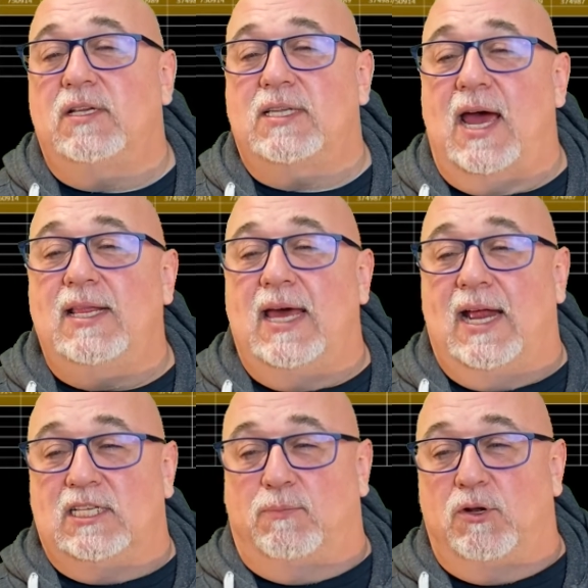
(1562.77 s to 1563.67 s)
decide
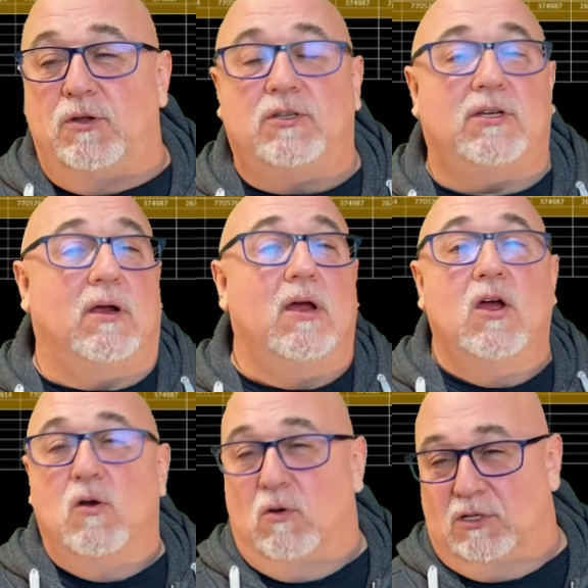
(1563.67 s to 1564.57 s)
that as a producer
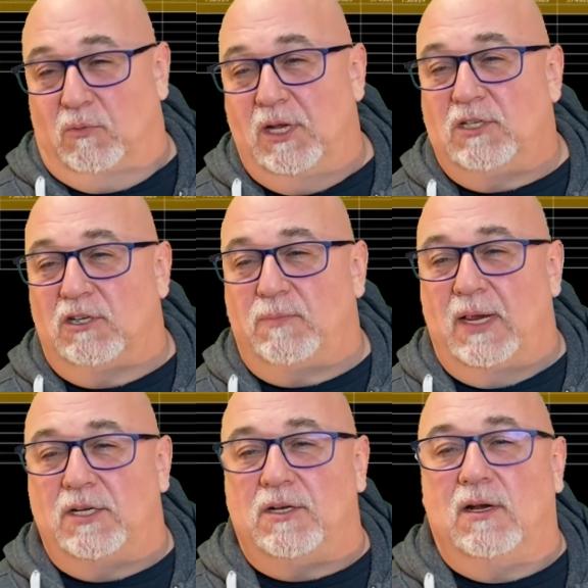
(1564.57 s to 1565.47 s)
or as a resource
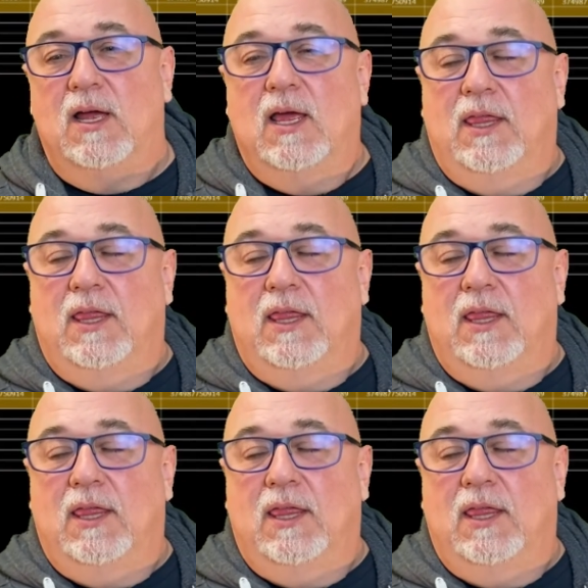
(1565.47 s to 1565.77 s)
manager.